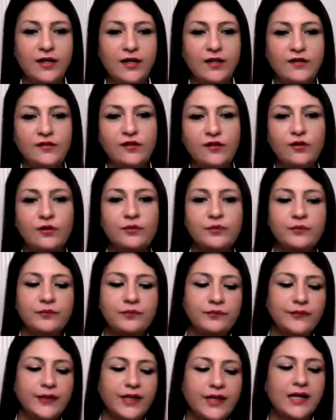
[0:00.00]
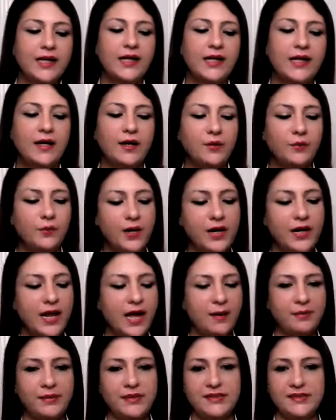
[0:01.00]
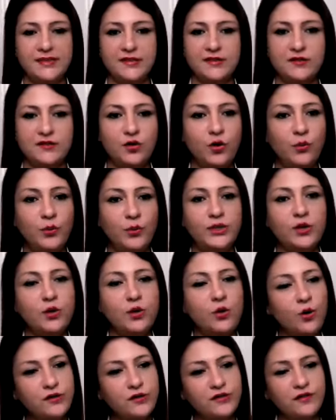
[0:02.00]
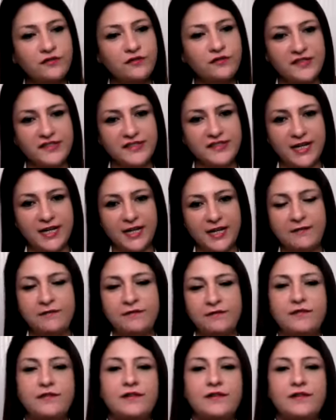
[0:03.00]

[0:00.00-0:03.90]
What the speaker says: So what happens is, over the course of his life,